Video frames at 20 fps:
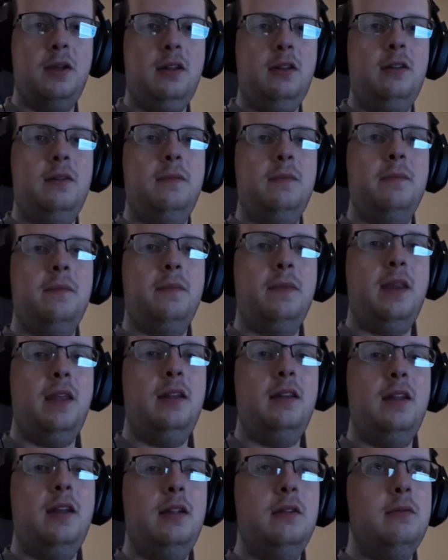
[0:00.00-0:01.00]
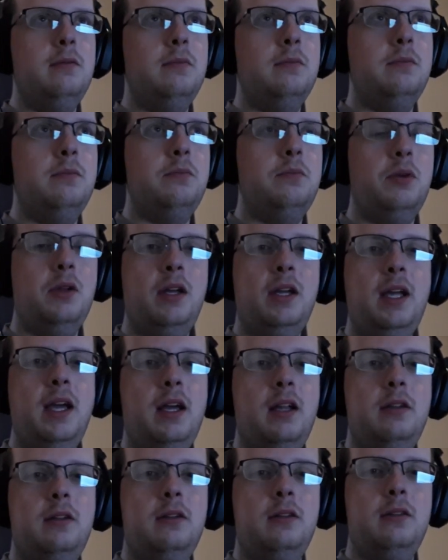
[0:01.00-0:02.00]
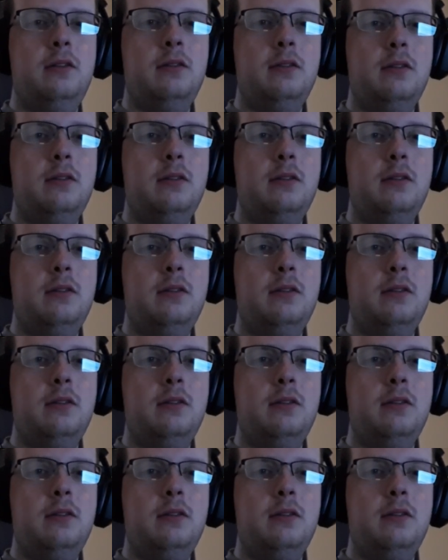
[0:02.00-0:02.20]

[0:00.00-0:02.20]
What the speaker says: little bit, and then play again.